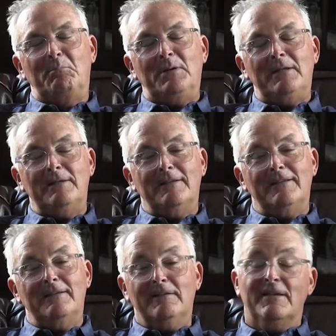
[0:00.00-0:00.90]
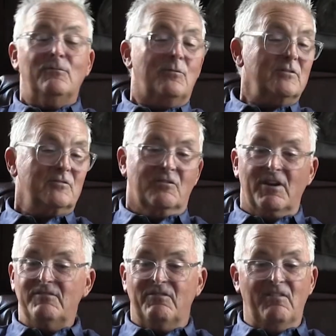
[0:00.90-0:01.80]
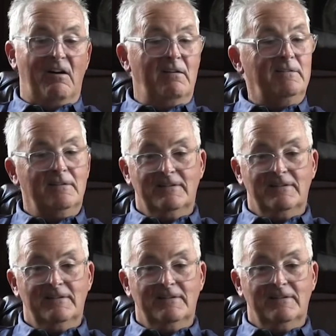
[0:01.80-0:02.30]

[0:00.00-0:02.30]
but it, it, was great fun.